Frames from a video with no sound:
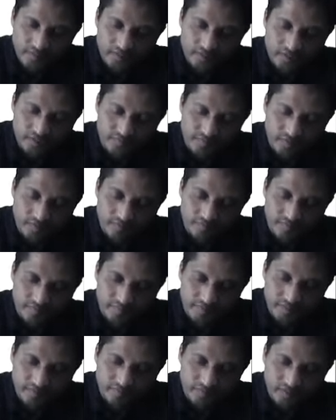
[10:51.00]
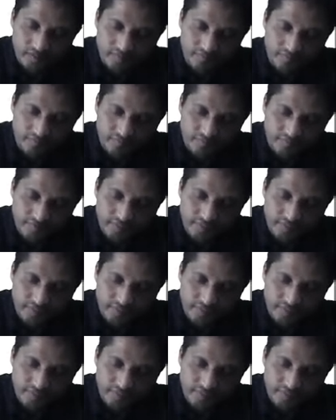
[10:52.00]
this fellow will be equal to f of